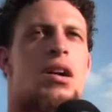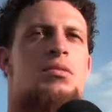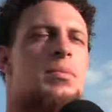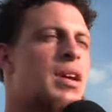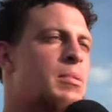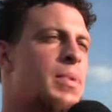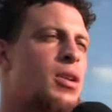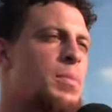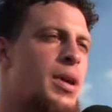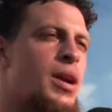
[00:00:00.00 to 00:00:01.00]
helps me become a
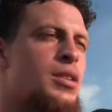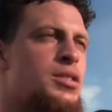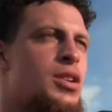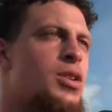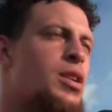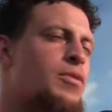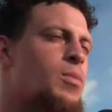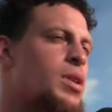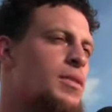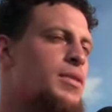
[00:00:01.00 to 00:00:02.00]
better player, just learning
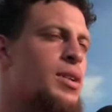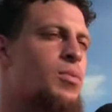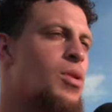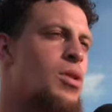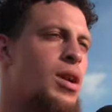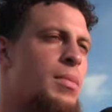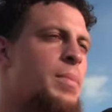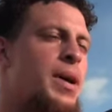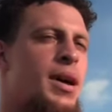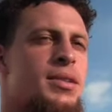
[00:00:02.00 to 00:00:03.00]
from what I've did wrong in my
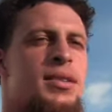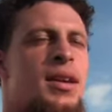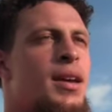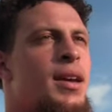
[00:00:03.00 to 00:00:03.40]
past